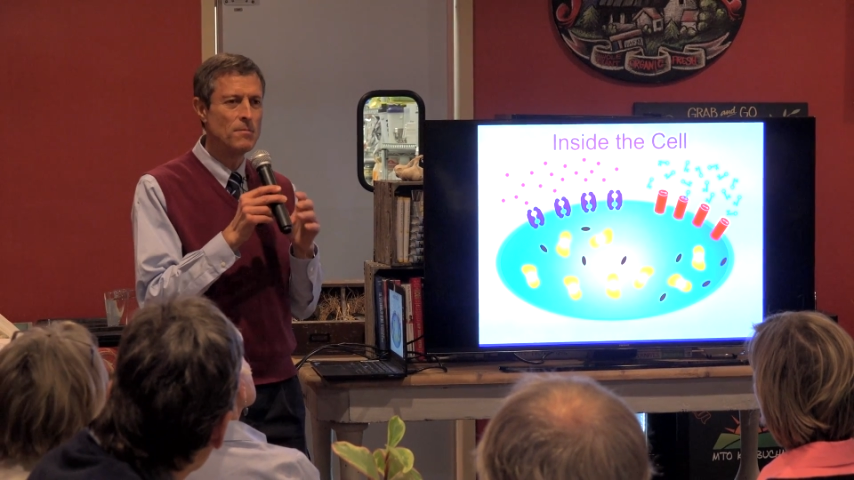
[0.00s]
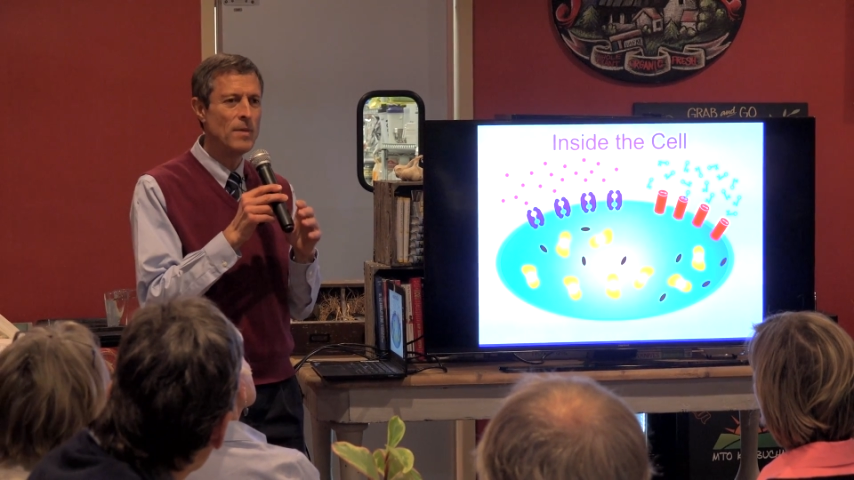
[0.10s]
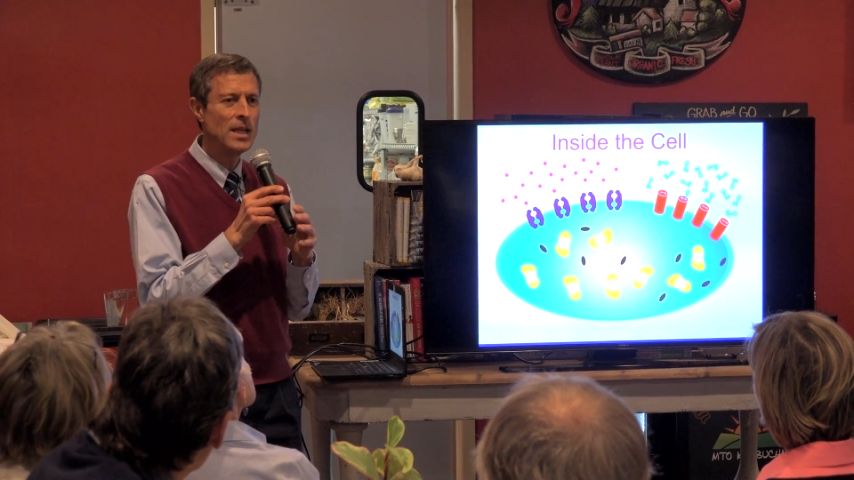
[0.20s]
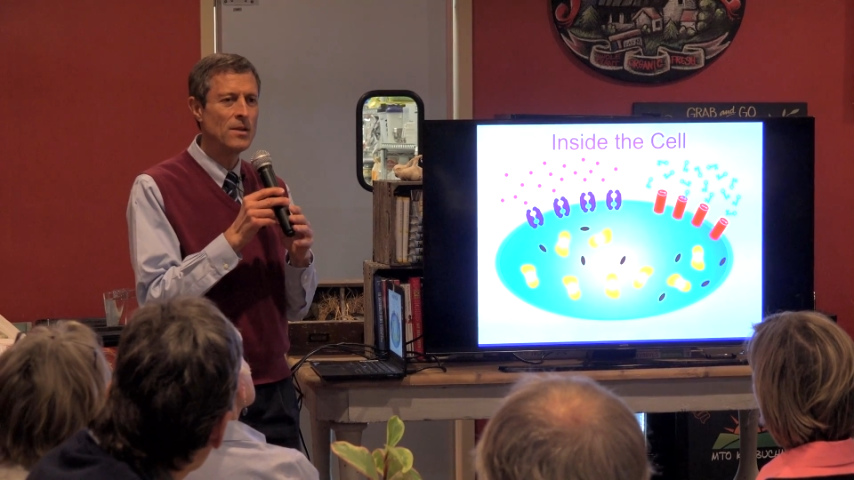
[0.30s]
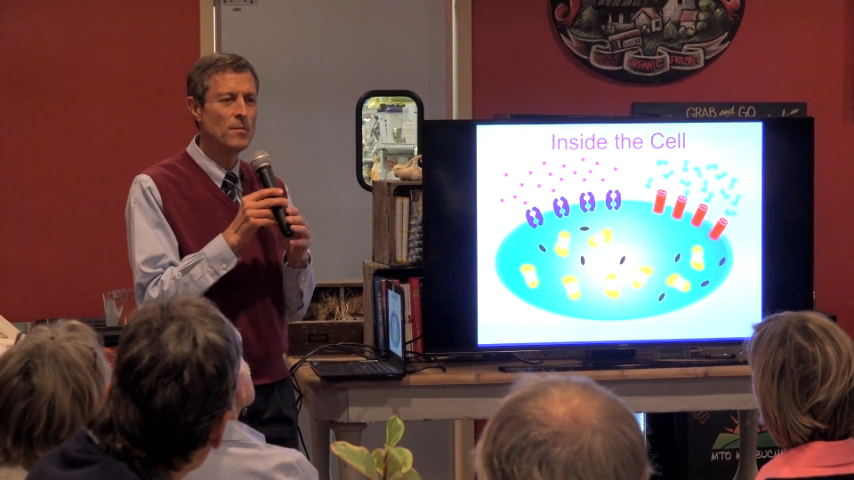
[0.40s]

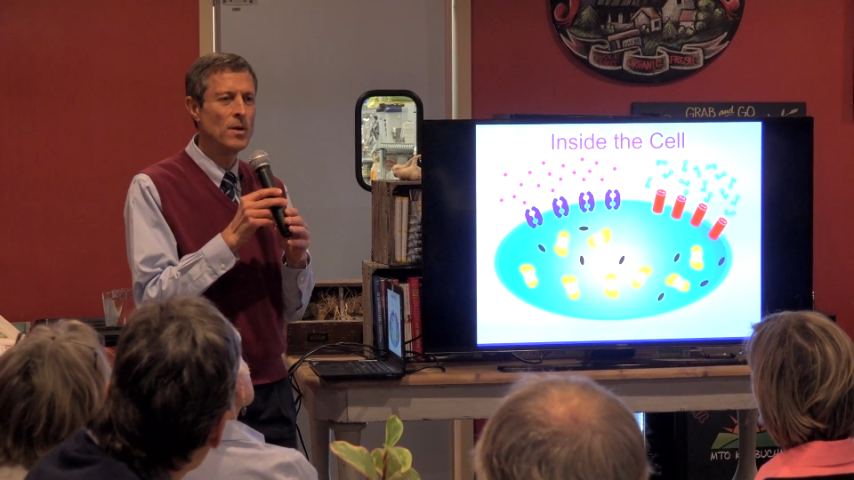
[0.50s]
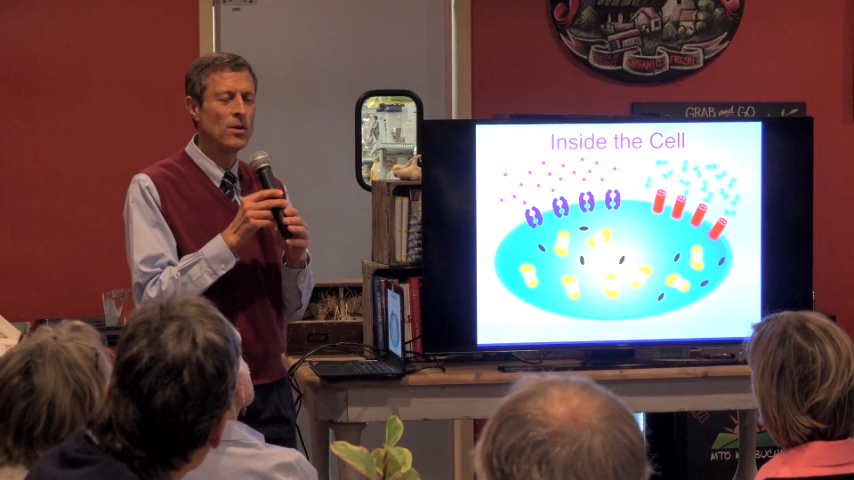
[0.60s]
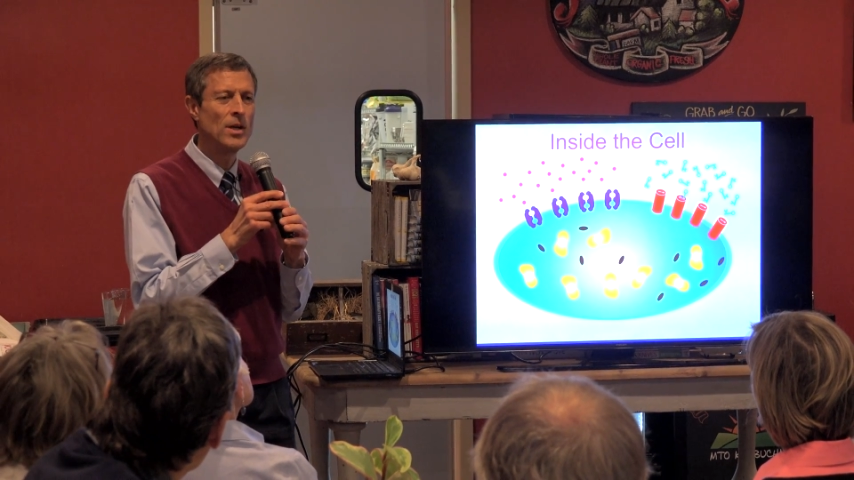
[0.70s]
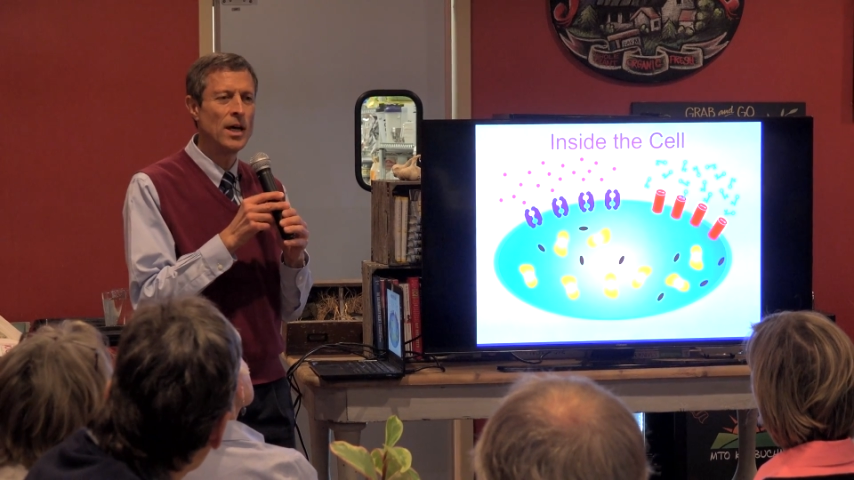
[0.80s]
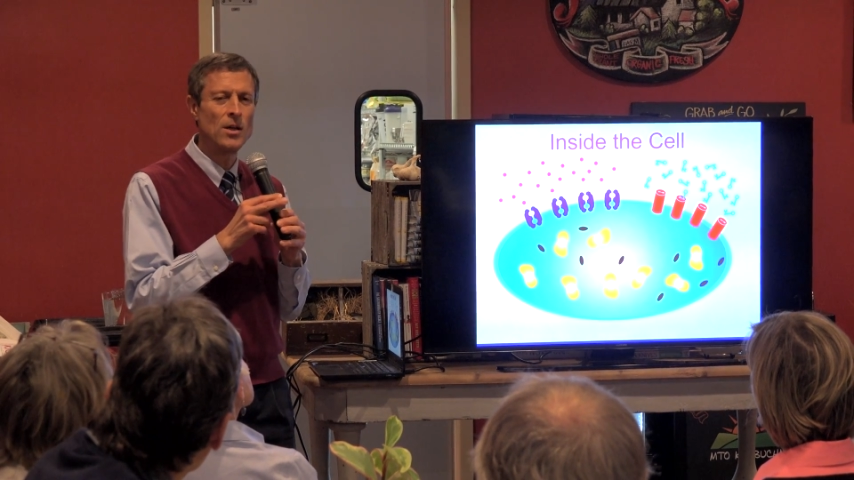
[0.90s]
many of them
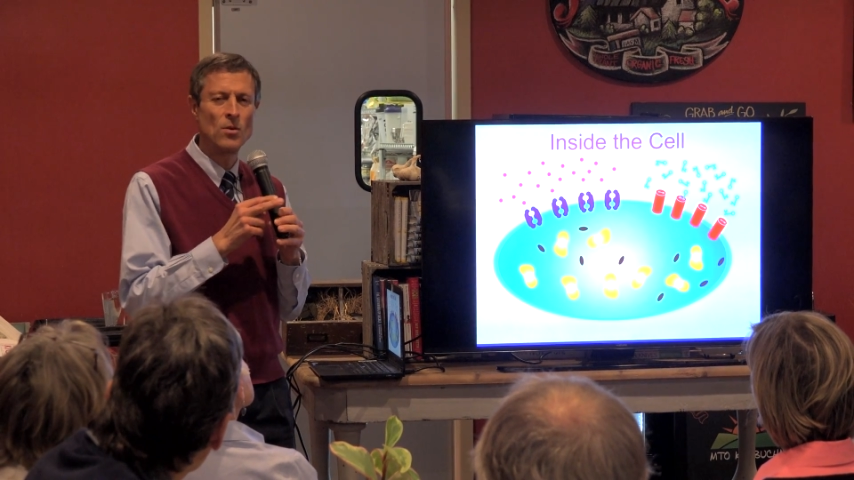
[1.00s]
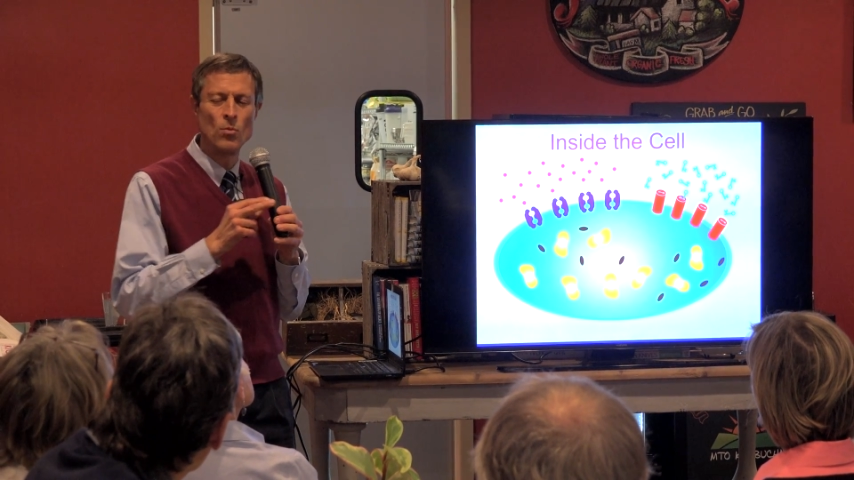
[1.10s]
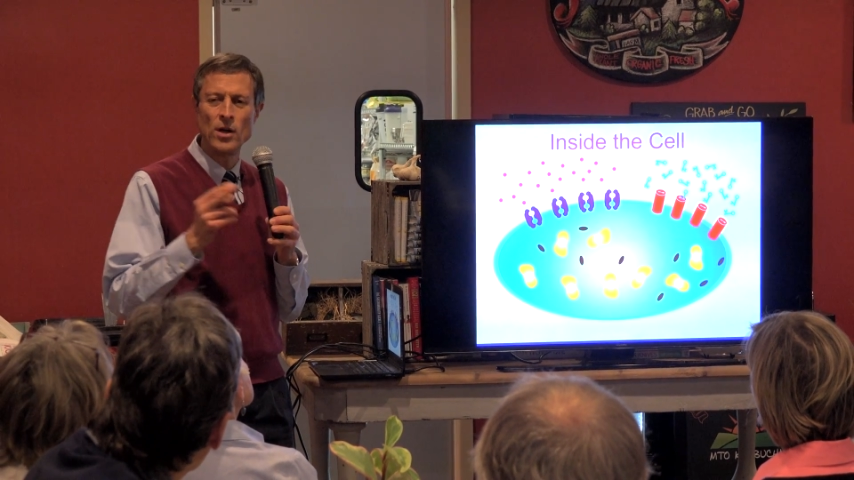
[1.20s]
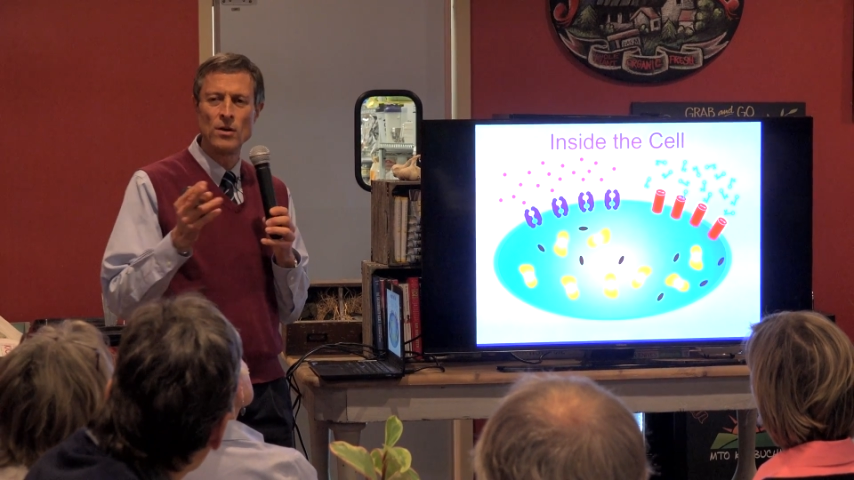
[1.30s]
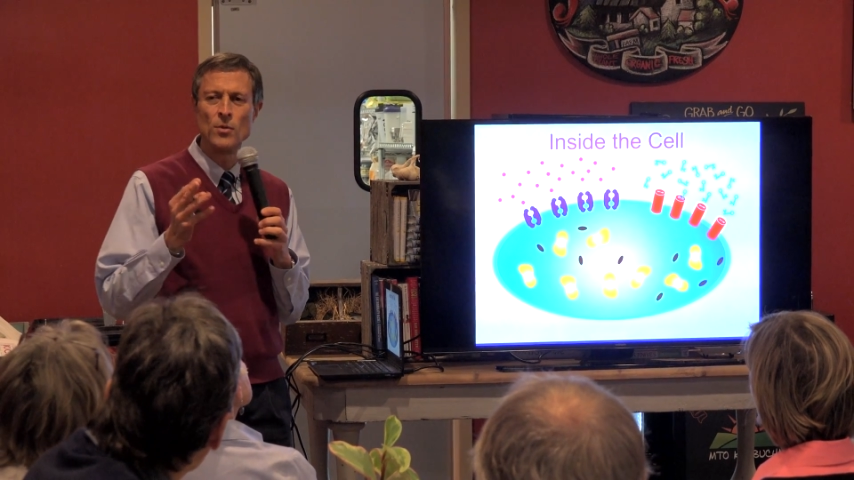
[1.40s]
are not
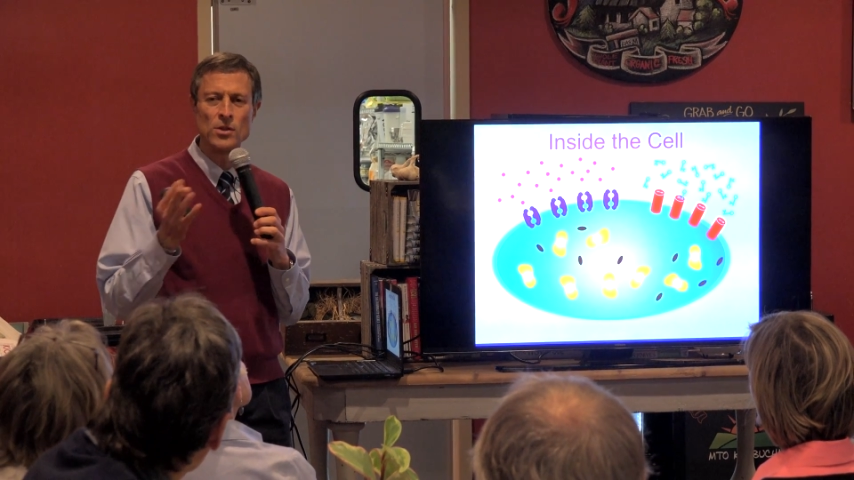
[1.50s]
aware of